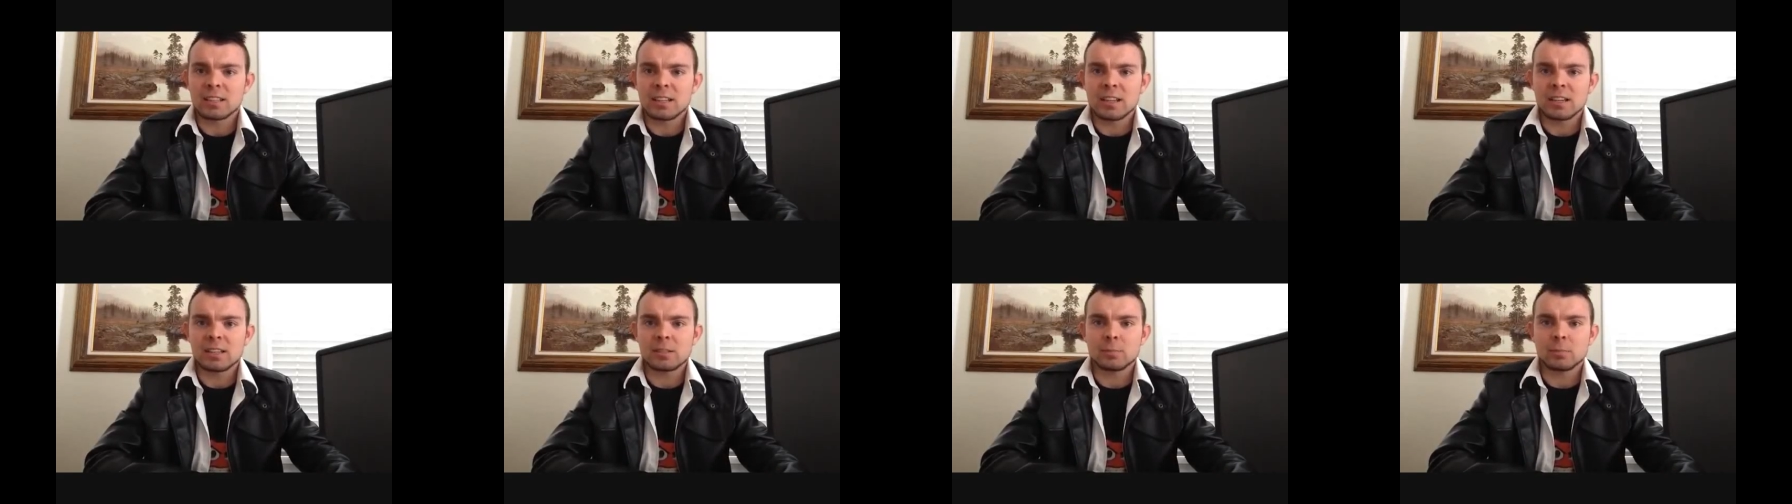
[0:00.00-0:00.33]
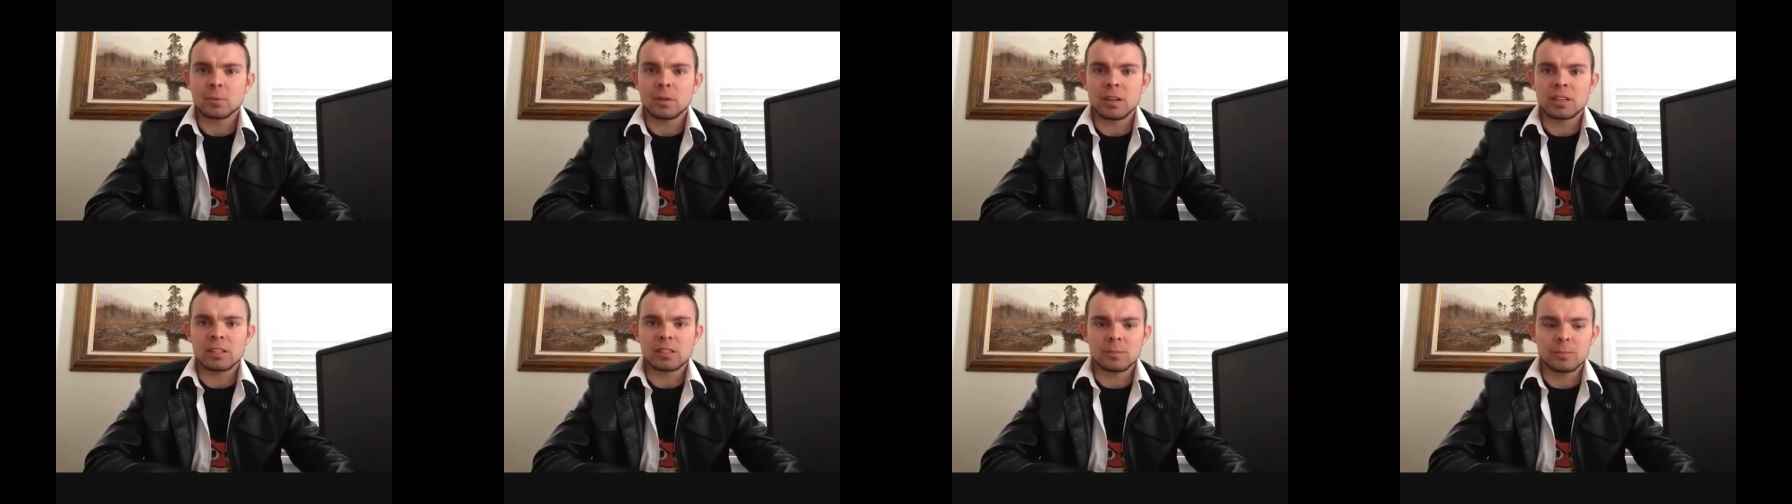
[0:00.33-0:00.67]
as it
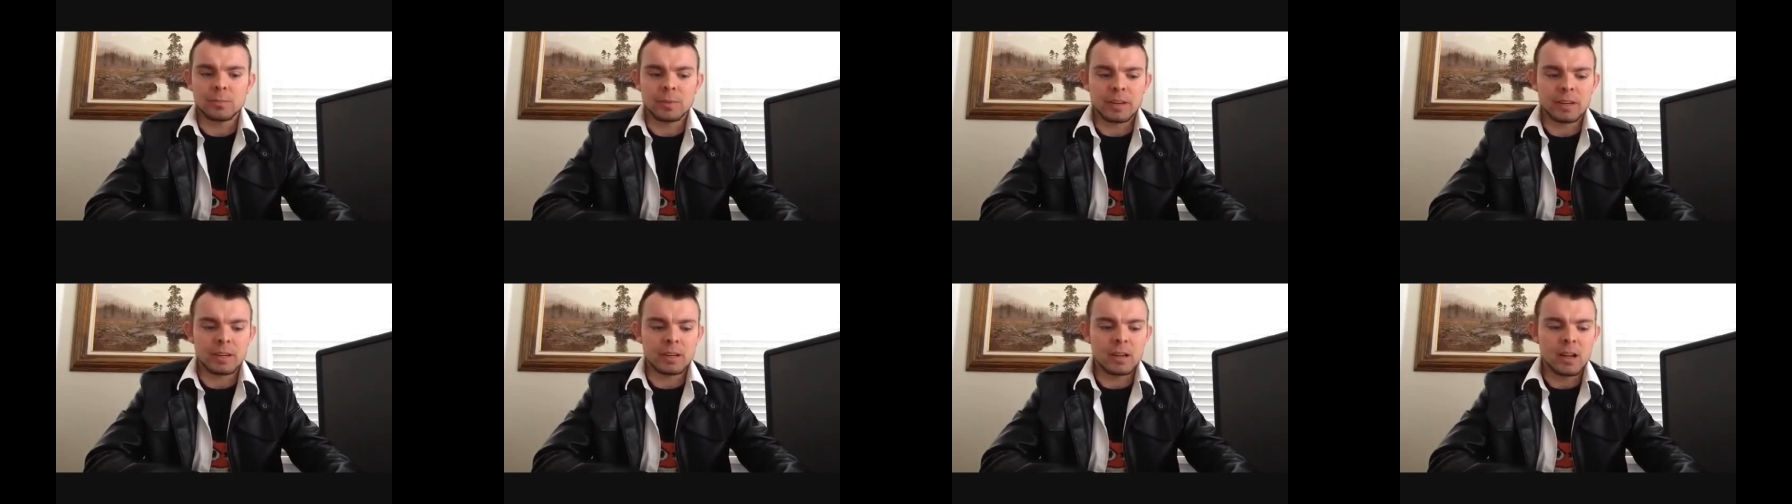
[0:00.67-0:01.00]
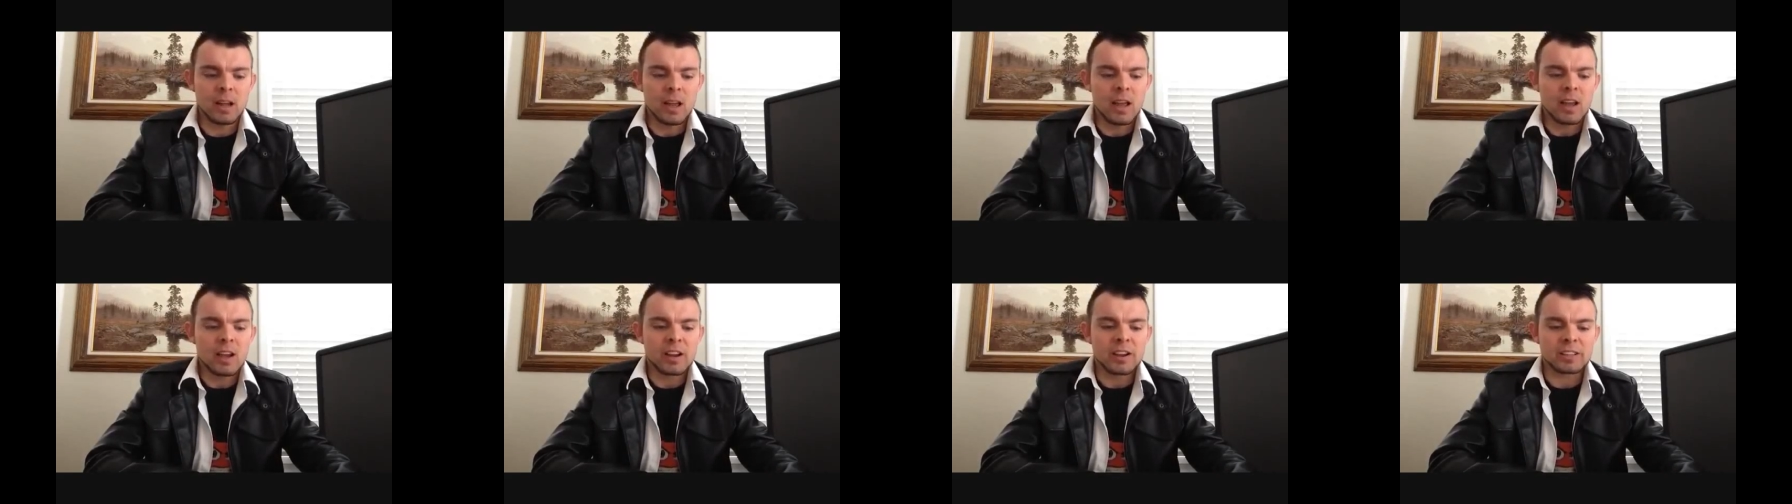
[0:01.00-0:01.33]
has blessed
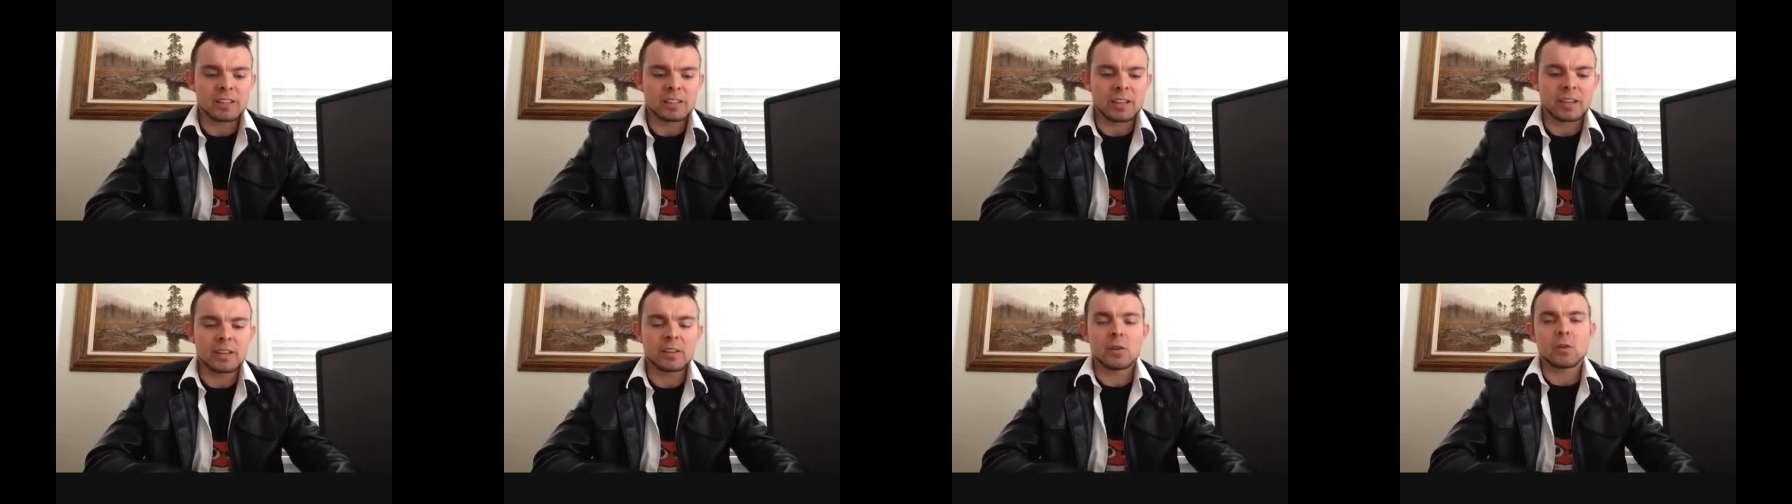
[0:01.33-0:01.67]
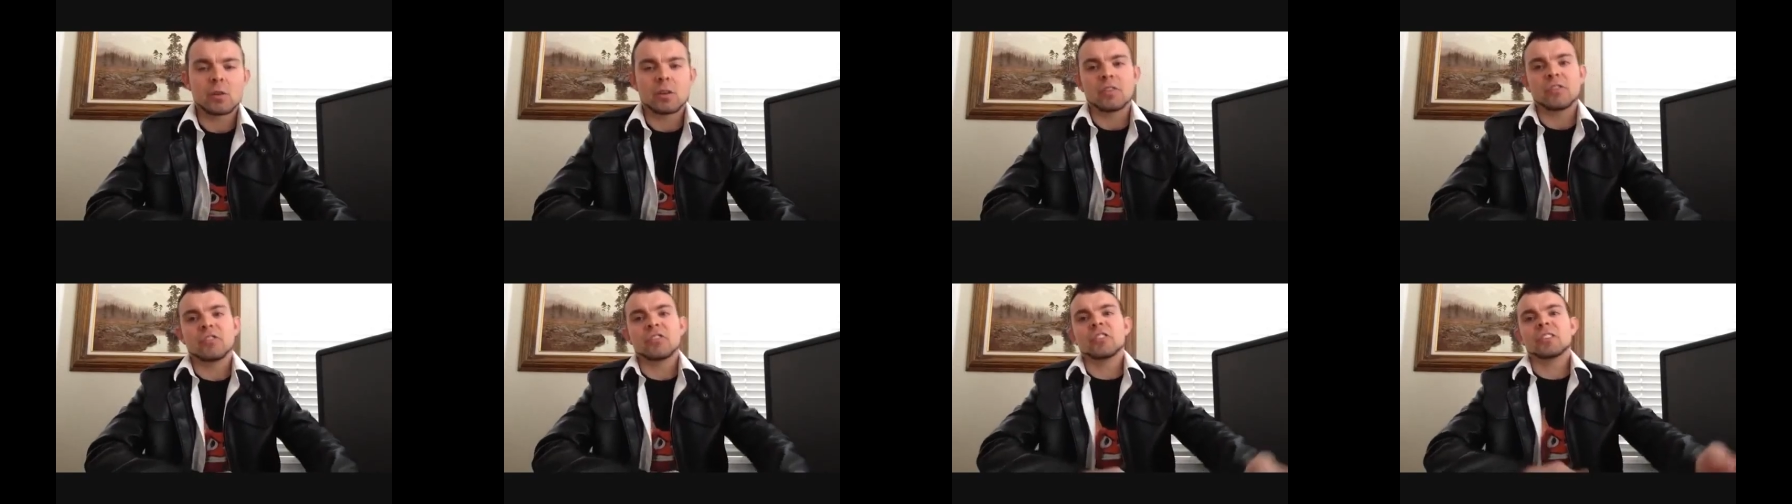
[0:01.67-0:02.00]
me, because I
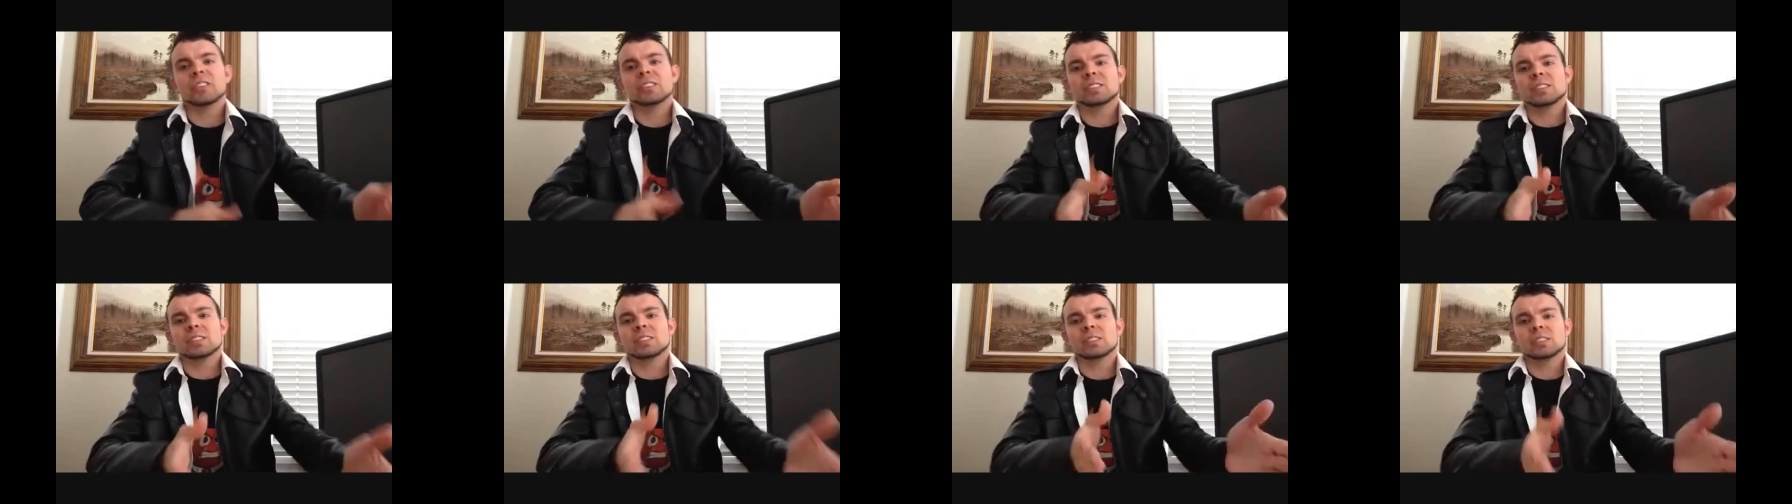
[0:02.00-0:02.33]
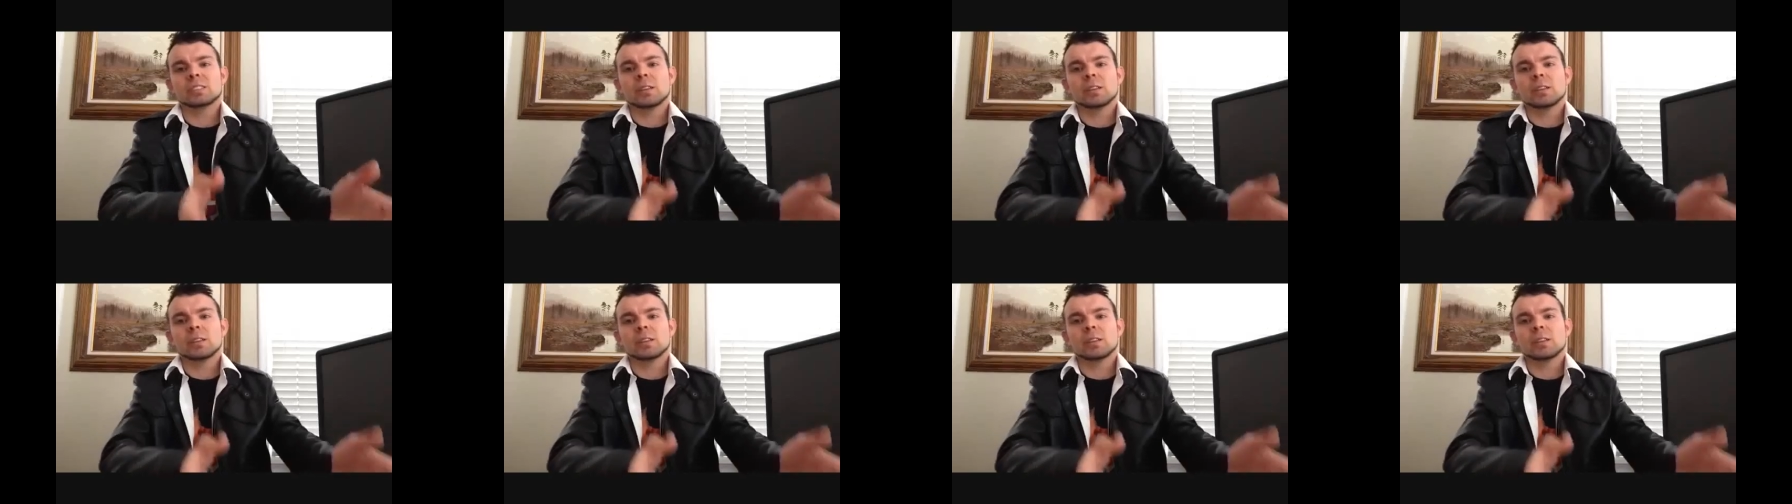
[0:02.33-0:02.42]
know that this